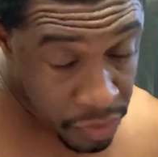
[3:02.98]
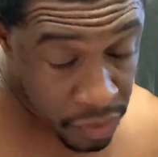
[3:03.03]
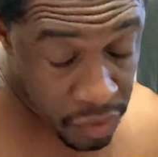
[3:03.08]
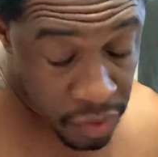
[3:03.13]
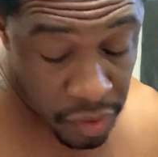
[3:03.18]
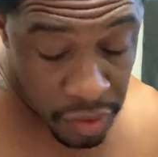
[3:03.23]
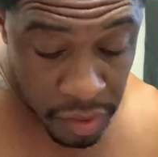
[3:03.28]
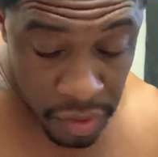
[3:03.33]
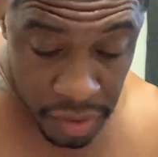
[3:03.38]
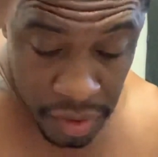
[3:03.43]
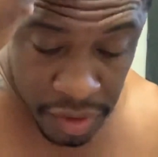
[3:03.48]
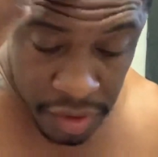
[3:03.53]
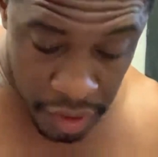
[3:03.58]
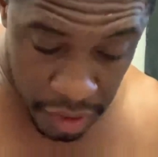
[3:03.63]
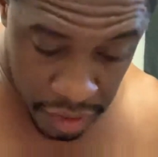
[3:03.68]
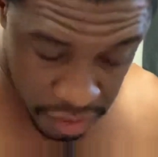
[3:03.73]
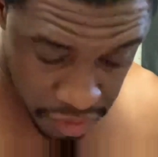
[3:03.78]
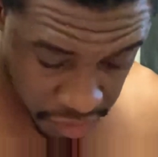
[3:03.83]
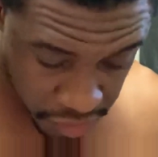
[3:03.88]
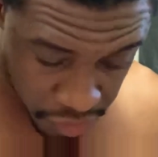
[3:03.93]

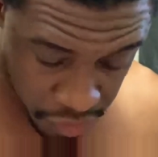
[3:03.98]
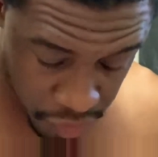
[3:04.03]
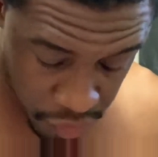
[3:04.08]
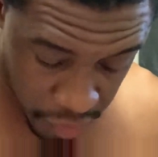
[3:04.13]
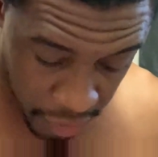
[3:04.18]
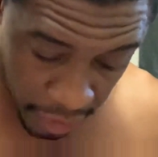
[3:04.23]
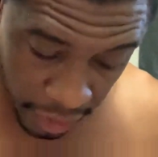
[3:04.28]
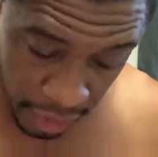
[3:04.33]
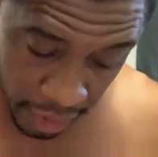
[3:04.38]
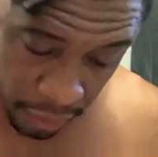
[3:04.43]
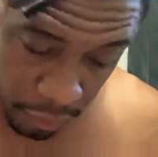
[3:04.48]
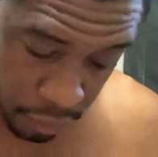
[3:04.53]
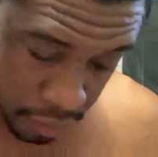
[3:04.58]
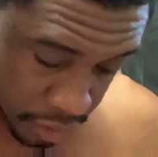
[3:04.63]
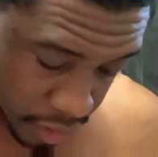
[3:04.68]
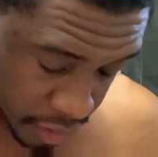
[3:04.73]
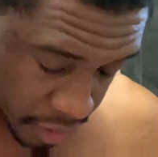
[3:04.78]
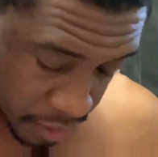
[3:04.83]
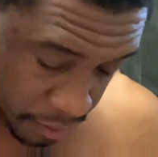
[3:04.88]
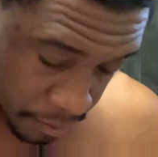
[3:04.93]
until you can't
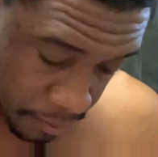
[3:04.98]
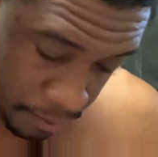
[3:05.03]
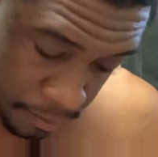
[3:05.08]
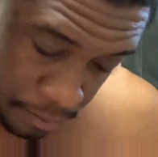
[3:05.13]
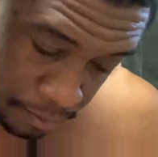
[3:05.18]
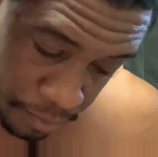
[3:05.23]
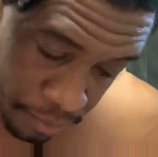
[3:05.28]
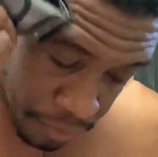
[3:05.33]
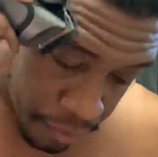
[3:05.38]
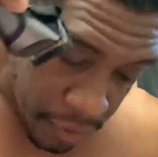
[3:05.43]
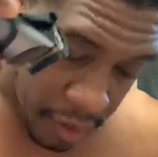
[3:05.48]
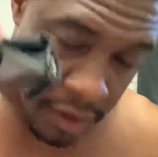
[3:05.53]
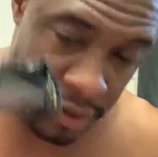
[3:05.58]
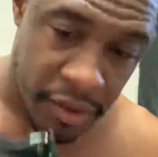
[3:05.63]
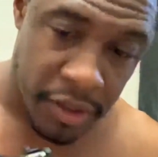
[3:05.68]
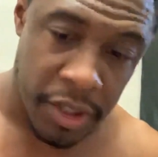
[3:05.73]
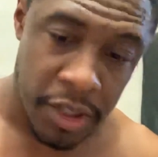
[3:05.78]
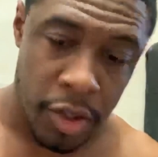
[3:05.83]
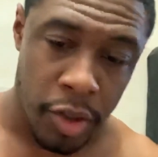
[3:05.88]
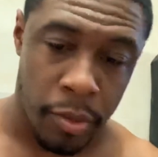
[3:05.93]
really
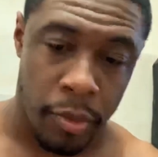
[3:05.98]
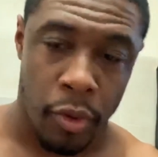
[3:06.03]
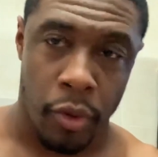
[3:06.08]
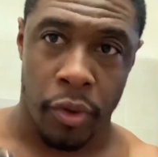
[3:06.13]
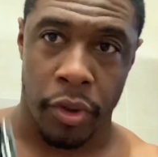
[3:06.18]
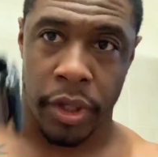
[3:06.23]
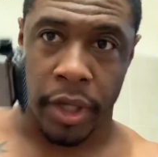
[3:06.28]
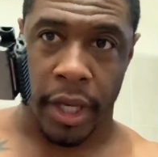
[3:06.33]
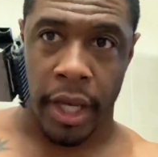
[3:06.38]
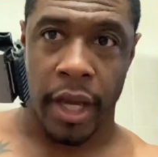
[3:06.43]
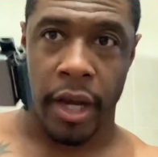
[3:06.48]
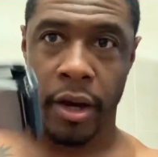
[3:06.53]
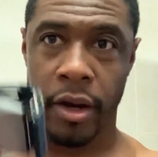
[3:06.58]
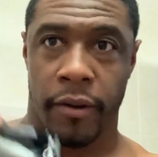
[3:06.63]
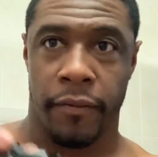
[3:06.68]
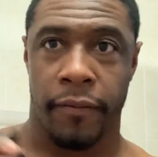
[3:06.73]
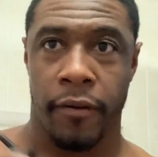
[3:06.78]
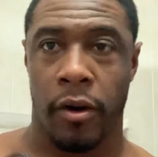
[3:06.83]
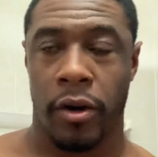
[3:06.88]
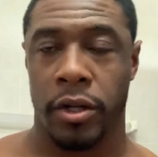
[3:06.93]
see no more of the hair
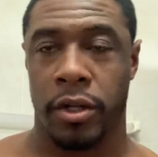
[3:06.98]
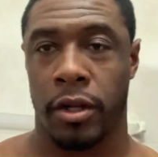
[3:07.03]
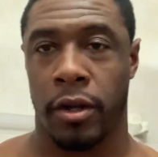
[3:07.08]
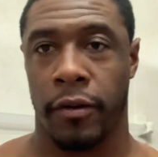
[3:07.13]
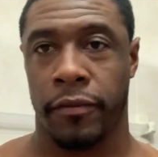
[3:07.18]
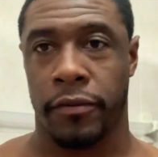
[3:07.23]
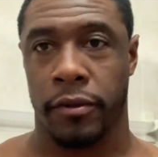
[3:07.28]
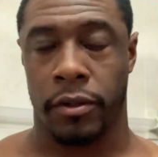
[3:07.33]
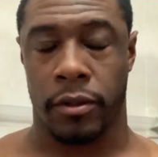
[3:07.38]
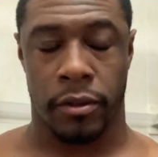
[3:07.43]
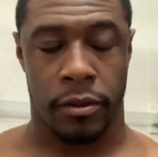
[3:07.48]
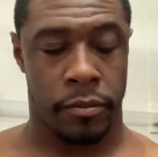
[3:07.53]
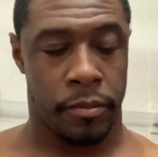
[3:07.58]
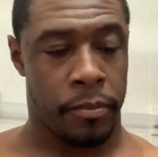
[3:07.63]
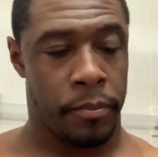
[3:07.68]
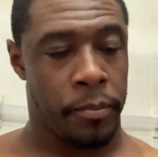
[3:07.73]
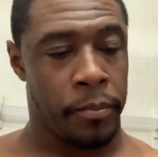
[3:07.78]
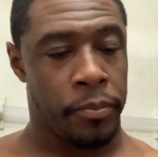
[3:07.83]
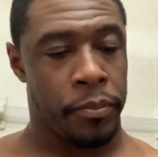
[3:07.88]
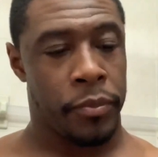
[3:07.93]
falling off the
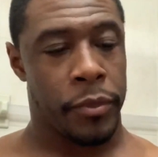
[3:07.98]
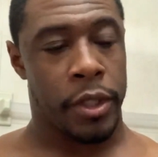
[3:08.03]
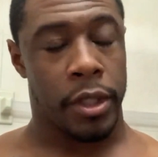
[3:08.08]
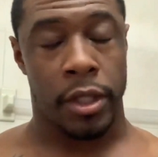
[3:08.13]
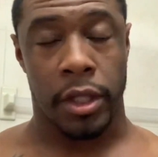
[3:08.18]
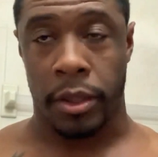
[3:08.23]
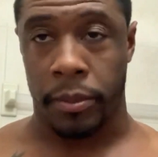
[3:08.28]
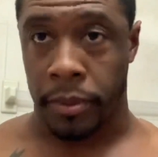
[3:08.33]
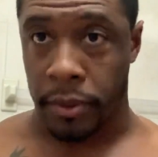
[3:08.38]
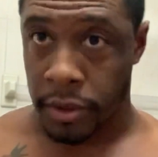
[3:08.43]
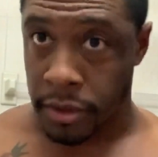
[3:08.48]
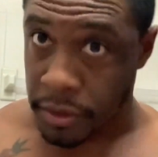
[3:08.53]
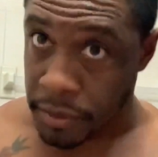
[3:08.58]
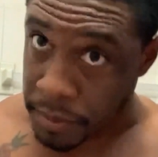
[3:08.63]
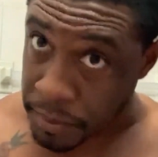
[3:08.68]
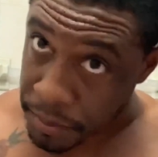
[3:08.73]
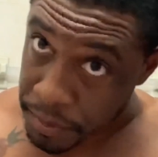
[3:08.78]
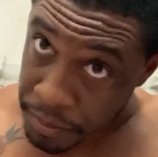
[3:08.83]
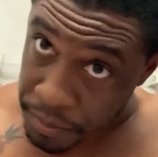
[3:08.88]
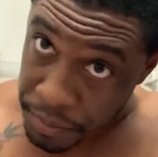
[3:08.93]
clippers.
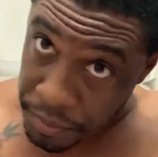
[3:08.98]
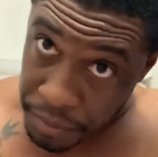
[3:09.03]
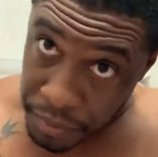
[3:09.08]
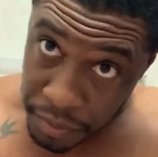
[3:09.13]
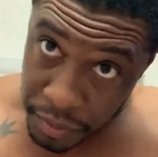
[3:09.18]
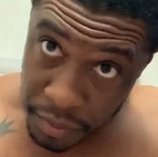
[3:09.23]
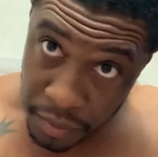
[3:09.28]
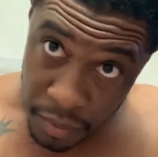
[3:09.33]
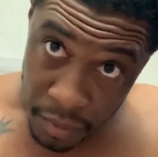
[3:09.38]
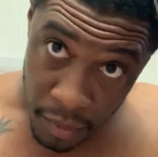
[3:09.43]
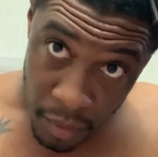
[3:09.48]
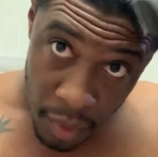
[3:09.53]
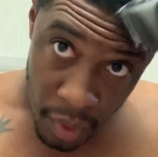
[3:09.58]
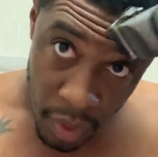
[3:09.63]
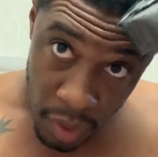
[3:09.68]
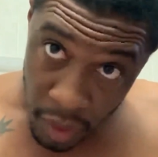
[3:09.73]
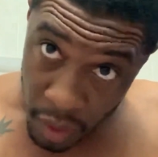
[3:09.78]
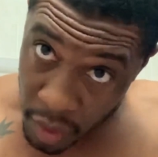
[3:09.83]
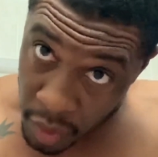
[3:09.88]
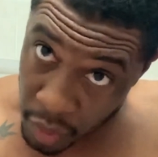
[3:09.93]

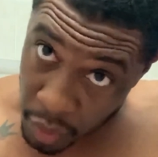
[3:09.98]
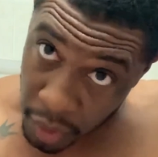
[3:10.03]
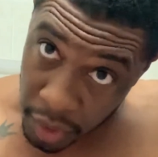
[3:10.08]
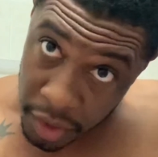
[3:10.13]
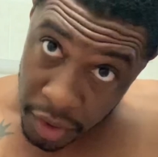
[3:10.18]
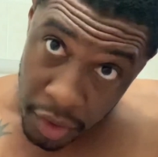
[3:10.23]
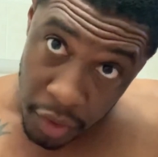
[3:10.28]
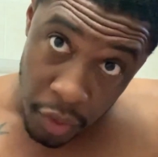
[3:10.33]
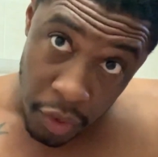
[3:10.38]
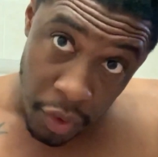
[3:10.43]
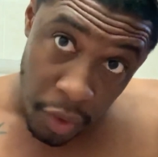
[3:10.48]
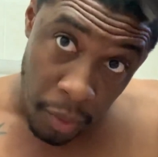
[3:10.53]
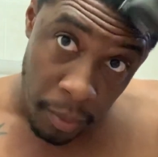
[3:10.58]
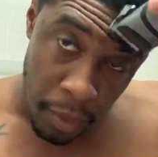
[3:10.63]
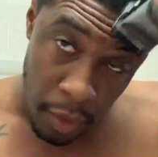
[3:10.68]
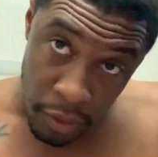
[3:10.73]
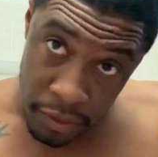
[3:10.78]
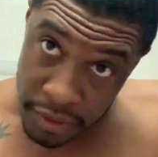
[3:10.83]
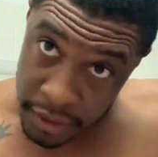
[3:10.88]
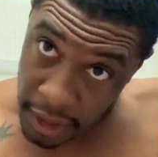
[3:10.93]
You want to do it on
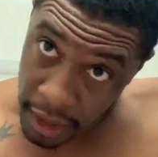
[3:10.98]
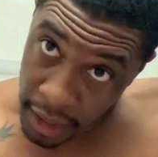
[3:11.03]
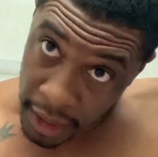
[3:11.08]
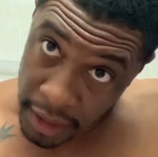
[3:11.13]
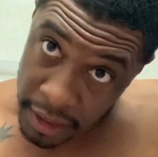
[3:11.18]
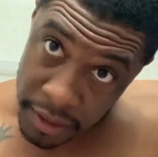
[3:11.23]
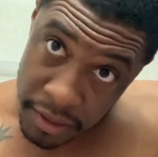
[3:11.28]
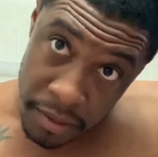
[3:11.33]
both sides.